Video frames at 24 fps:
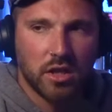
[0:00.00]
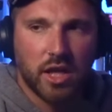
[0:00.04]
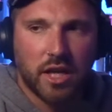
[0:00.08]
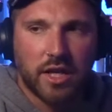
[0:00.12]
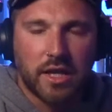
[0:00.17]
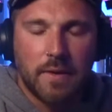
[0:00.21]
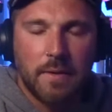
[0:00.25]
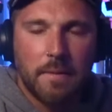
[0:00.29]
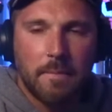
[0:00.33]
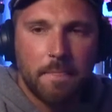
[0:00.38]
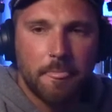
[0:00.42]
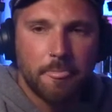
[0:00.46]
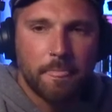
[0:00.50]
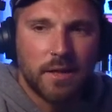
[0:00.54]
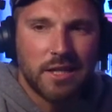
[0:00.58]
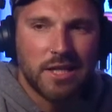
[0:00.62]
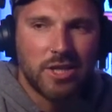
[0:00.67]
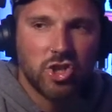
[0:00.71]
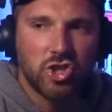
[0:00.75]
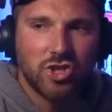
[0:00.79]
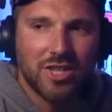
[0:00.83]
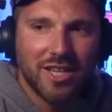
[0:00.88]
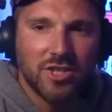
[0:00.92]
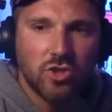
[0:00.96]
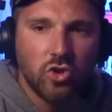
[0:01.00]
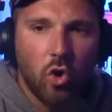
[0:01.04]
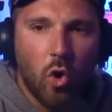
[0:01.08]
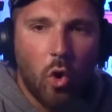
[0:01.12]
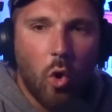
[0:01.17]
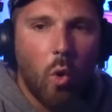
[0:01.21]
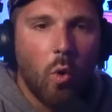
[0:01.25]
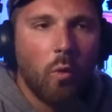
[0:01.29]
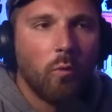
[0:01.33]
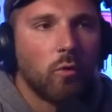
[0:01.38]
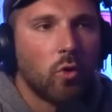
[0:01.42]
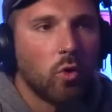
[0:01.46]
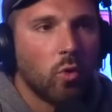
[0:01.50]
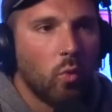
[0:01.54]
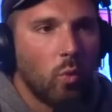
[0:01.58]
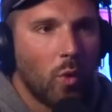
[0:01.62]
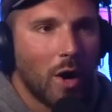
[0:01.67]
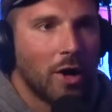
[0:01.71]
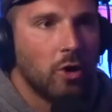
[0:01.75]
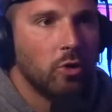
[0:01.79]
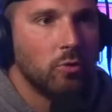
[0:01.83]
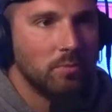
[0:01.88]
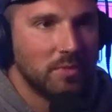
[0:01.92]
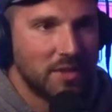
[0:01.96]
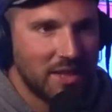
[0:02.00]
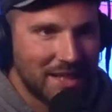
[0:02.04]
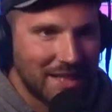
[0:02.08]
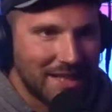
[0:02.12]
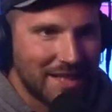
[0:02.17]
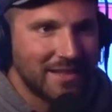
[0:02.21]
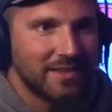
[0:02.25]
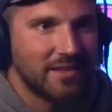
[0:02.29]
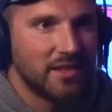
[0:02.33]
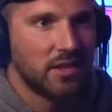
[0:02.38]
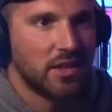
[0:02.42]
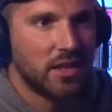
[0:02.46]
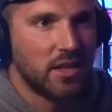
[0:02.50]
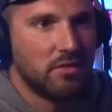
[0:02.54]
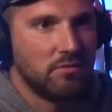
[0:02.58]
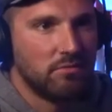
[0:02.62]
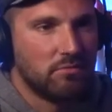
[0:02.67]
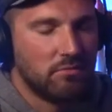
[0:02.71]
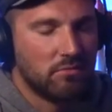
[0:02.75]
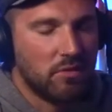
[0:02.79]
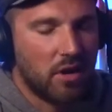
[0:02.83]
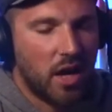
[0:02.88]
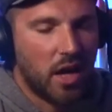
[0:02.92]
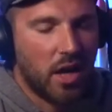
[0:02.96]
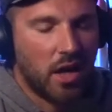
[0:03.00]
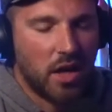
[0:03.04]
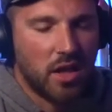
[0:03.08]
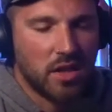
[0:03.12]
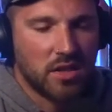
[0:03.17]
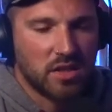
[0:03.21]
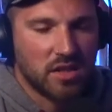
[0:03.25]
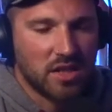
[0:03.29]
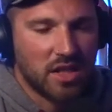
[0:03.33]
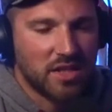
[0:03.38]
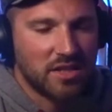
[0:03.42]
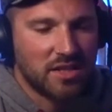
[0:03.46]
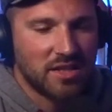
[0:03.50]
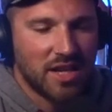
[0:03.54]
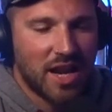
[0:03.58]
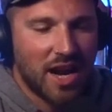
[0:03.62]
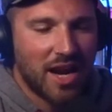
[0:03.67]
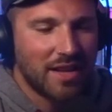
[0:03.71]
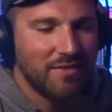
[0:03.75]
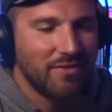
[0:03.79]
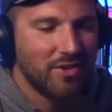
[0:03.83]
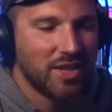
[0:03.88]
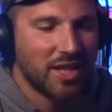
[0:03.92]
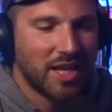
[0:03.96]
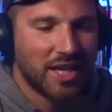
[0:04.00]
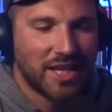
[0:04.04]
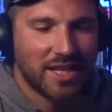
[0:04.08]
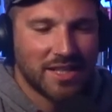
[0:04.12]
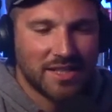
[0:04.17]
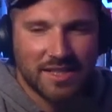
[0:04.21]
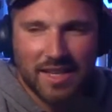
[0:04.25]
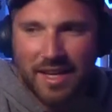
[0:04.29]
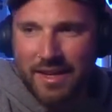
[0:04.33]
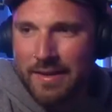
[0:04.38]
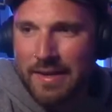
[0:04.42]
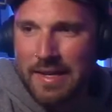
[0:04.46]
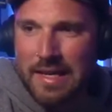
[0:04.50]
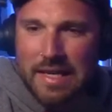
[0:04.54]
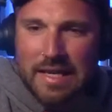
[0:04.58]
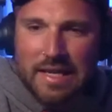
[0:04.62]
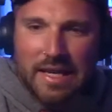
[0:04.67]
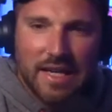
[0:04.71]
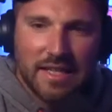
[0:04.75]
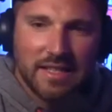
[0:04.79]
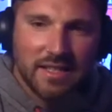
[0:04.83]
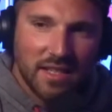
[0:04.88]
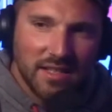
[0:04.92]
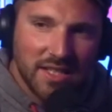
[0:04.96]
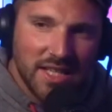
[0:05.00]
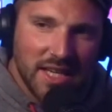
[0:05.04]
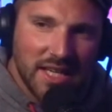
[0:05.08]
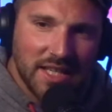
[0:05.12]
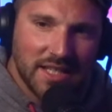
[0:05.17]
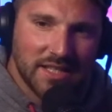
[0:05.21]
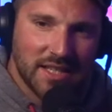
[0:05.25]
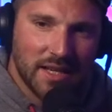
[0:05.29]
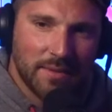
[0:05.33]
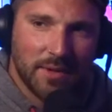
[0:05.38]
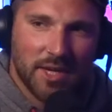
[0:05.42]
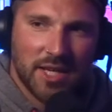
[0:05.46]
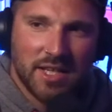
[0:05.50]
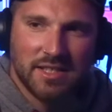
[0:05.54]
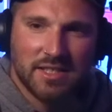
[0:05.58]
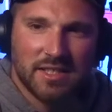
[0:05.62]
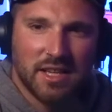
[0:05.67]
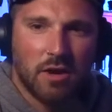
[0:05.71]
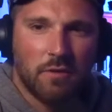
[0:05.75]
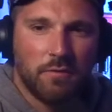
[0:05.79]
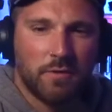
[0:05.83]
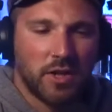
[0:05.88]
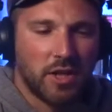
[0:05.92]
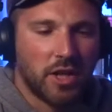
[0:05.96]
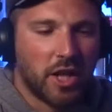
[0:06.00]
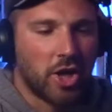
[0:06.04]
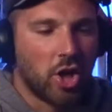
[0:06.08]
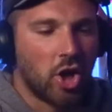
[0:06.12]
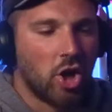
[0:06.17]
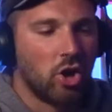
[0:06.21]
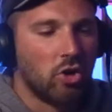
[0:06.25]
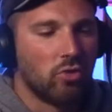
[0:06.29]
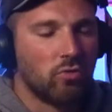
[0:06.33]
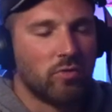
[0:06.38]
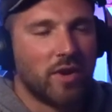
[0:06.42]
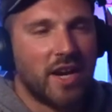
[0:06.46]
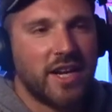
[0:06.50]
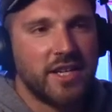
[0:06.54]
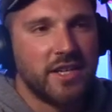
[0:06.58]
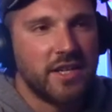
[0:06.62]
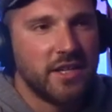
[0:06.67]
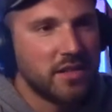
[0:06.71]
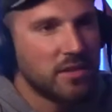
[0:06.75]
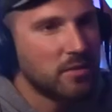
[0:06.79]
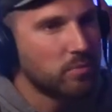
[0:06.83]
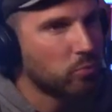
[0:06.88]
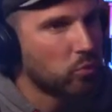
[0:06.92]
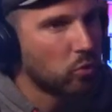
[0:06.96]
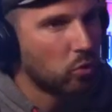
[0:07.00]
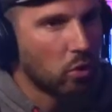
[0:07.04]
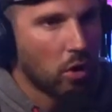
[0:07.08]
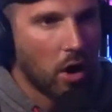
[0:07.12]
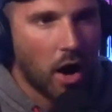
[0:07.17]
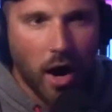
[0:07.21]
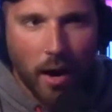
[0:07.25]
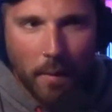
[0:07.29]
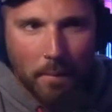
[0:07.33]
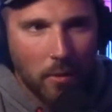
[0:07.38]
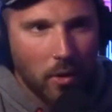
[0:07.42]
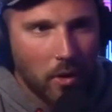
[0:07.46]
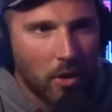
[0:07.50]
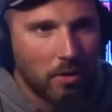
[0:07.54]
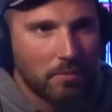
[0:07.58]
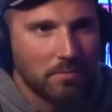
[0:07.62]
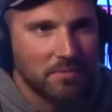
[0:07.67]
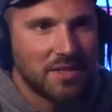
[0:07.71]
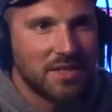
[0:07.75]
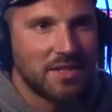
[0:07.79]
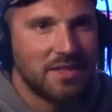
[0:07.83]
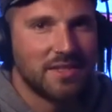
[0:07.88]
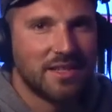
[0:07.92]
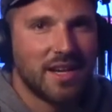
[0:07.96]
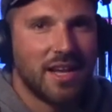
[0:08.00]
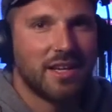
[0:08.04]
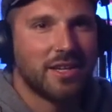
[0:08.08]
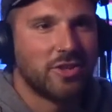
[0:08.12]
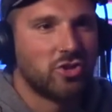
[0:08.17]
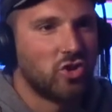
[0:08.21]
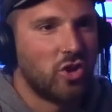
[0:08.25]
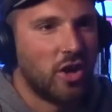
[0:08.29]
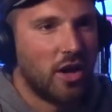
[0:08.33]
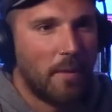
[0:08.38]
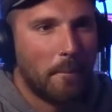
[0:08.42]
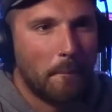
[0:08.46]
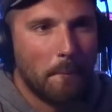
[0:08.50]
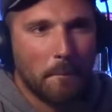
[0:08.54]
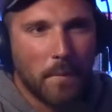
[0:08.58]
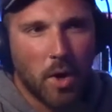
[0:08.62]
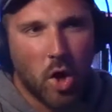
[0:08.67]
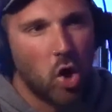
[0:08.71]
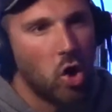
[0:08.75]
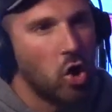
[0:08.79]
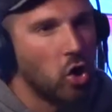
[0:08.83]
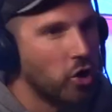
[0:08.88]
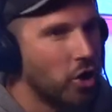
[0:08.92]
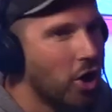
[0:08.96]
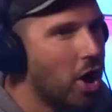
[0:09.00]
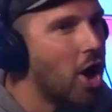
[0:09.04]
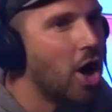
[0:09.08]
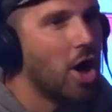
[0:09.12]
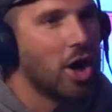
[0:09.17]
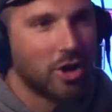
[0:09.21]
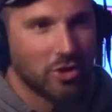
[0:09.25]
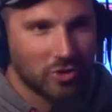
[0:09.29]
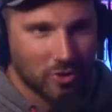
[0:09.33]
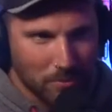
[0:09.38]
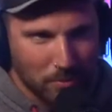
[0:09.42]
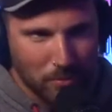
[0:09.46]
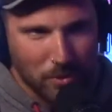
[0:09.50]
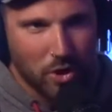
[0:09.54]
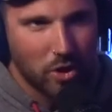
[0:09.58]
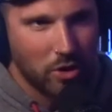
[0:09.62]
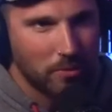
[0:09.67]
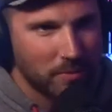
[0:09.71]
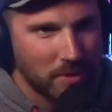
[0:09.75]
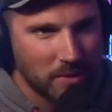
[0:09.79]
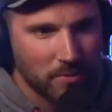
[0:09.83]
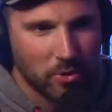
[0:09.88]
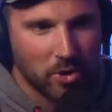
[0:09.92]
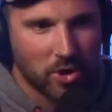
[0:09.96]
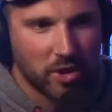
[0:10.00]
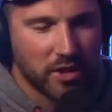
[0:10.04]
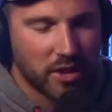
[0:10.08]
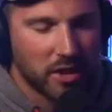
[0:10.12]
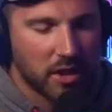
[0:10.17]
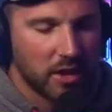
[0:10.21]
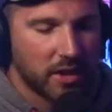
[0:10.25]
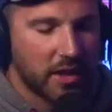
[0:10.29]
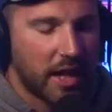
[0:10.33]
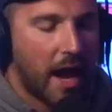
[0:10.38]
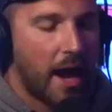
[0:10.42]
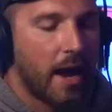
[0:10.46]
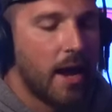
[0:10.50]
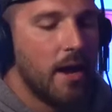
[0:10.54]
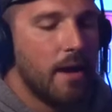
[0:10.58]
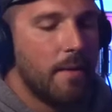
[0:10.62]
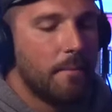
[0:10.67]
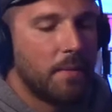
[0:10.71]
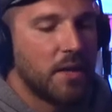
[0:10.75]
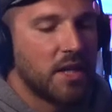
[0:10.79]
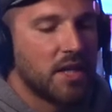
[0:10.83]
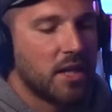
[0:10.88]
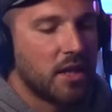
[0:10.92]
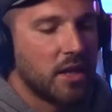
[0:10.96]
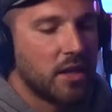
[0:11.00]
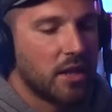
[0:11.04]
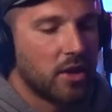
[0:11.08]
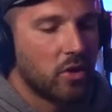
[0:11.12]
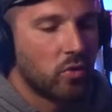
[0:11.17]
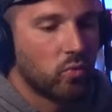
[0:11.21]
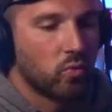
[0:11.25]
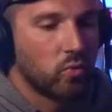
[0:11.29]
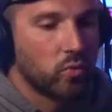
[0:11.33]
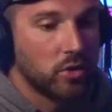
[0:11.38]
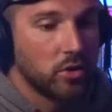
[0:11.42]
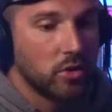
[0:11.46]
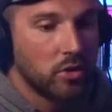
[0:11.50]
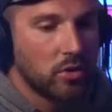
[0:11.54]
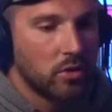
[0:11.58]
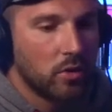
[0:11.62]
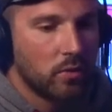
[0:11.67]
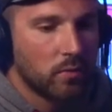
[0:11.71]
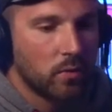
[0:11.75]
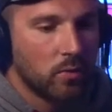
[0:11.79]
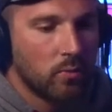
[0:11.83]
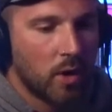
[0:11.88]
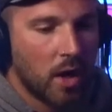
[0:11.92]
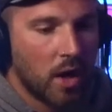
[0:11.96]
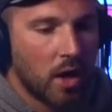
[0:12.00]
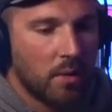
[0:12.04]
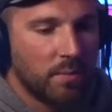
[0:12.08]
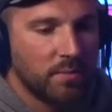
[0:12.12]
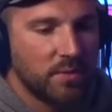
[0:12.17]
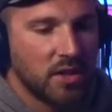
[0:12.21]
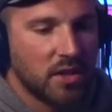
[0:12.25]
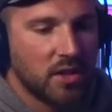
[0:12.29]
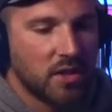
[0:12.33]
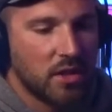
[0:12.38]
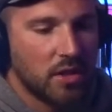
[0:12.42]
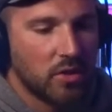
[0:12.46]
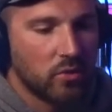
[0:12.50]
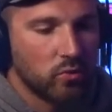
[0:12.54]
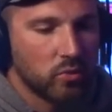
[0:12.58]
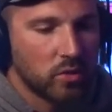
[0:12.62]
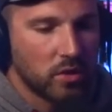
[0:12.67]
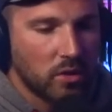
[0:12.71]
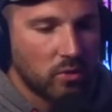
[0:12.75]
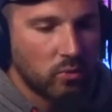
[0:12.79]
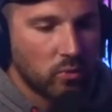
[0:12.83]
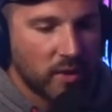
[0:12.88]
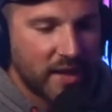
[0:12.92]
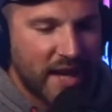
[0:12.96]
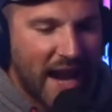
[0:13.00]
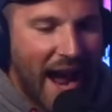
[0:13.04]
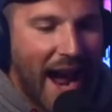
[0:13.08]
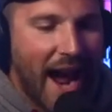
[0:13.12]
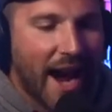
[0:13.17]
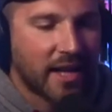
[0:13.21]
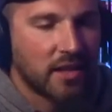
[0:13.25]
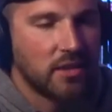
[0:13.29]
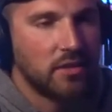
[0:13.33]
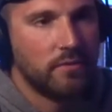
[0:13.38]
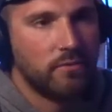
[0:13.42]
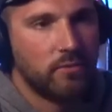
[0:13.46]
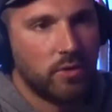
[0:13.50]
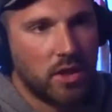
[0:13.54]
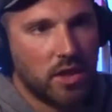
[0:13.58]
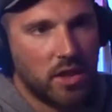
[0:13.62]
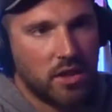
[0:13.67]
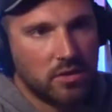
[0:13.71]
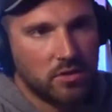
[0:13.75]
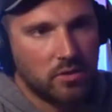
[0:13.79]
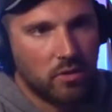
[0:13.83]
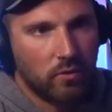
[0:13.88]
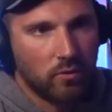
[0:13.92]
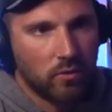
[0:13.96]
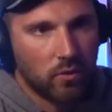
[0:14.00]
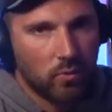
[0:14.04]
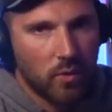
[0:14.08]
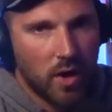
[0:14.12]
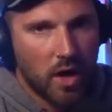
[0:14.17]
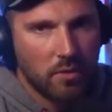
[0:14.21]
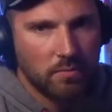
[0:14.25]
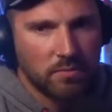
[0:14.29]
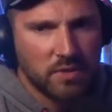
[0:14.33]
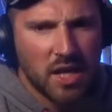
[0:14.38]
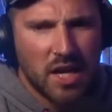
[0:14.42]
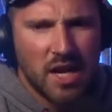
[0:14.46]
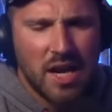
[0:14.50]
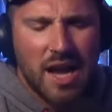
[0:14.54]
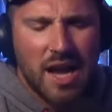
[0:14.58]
like he just gets overwhelmed easily right? Yeah. It's it's not even like it's like it doesn't exhibit itself in like horrendous problems. He's not like trying to maul dogs or maul people or anything like that, but he mm-hmm. can get really overwhelmed and get really reactive when he gets overwhelmed.